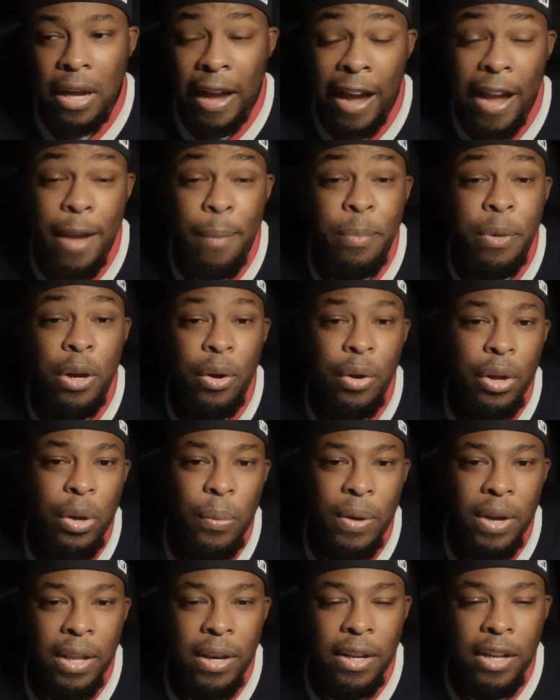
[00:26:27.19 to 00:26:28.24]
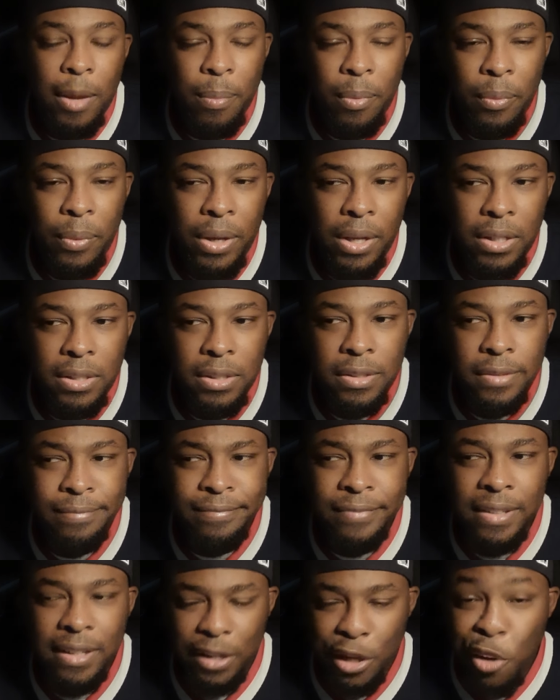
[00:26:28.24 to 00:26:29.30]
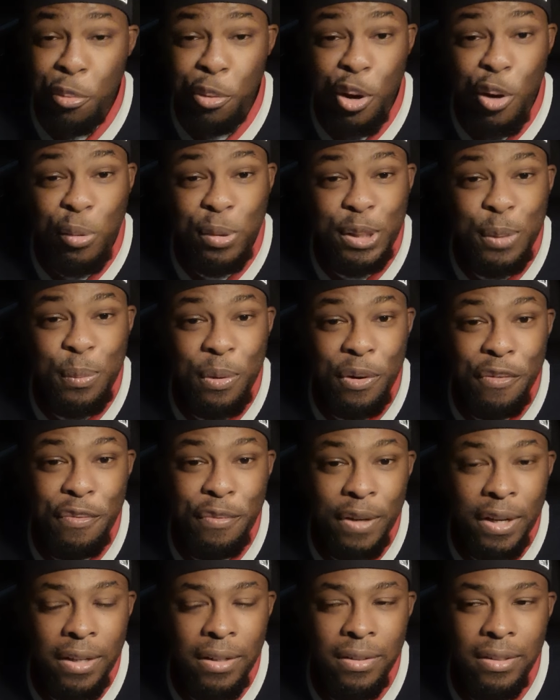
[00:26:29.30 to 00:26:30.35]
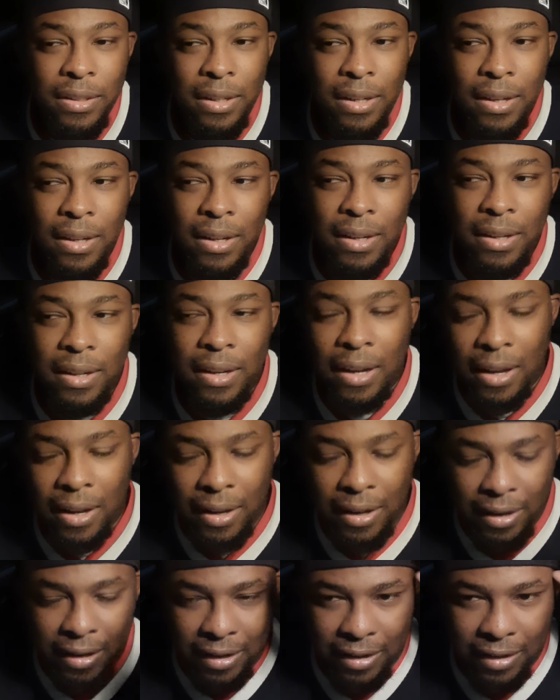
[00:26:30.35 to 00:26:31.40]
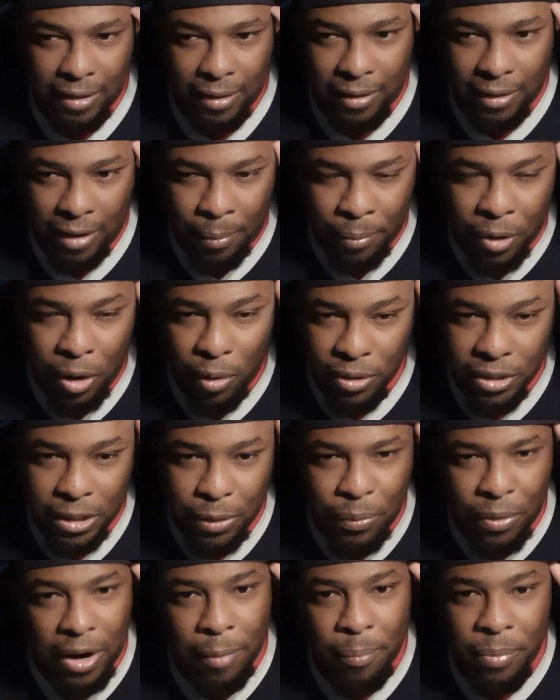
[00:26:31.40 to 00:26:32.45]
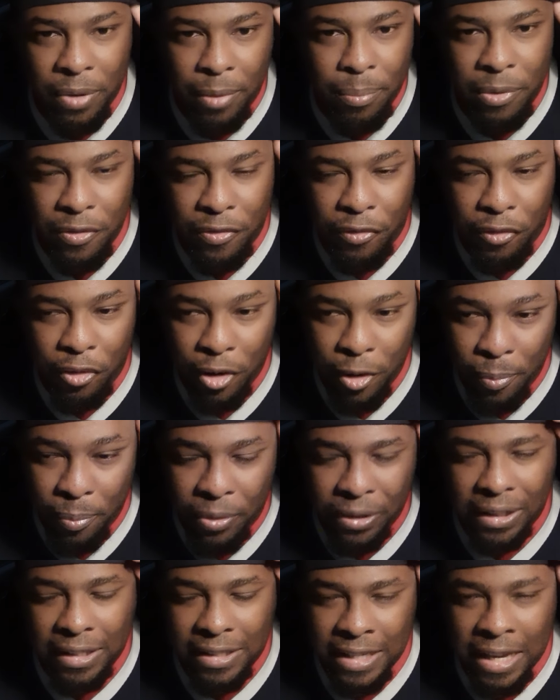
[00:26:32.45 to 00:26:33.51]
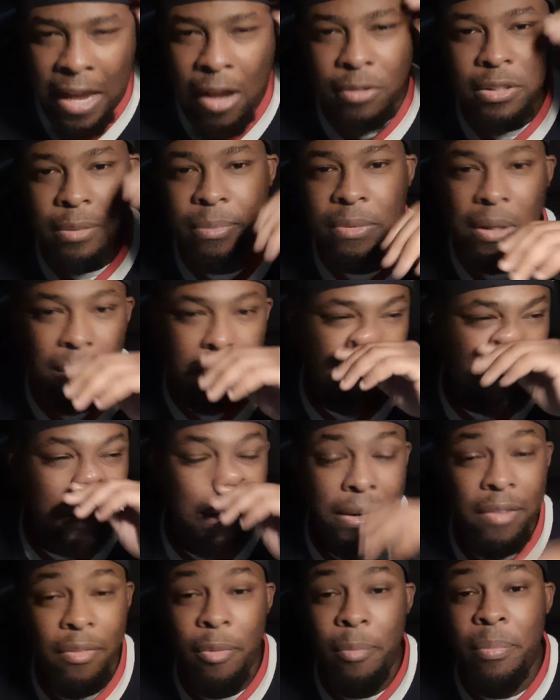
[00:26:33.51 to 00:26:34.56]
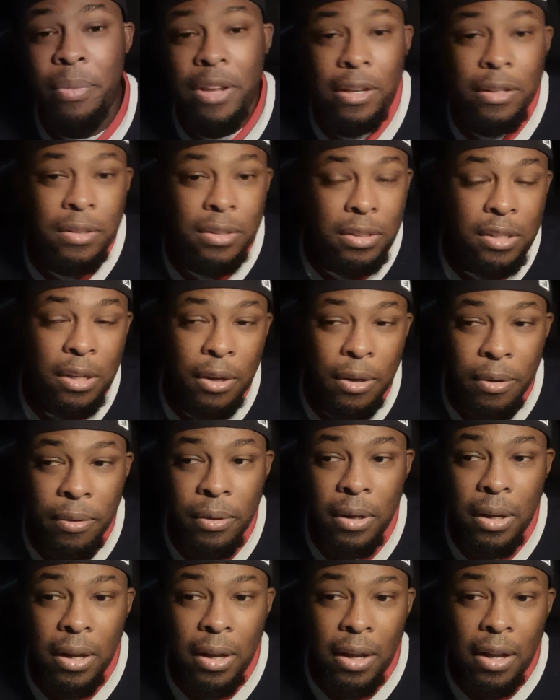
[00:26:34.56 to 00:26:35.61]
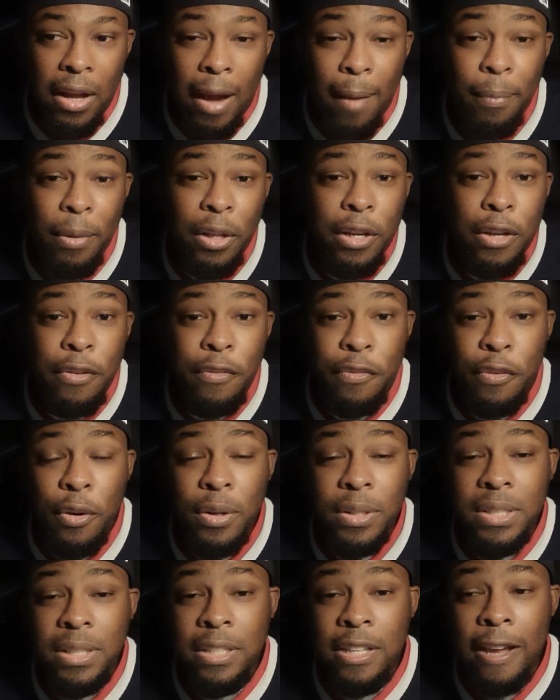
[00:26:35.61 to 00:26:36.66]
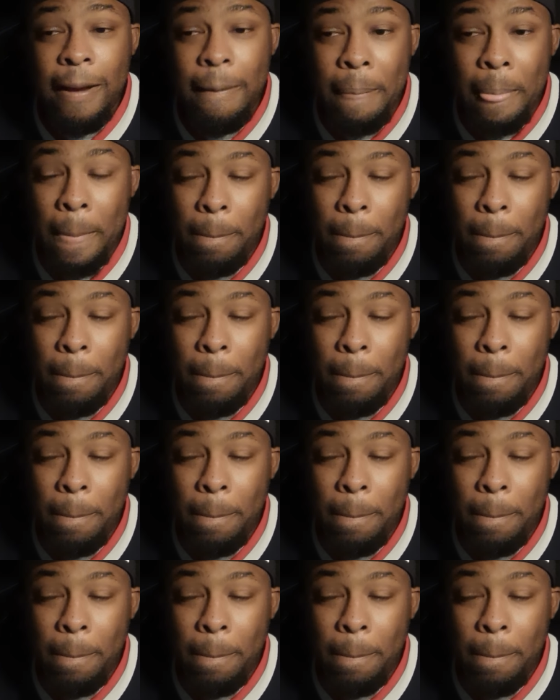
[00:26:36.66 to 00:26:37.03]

I am going away in a couple weeks. I'm going somewhere fun. I'm going somewhere I've been before, but the towns I'm going to I've never been, so I'm looking forward to that.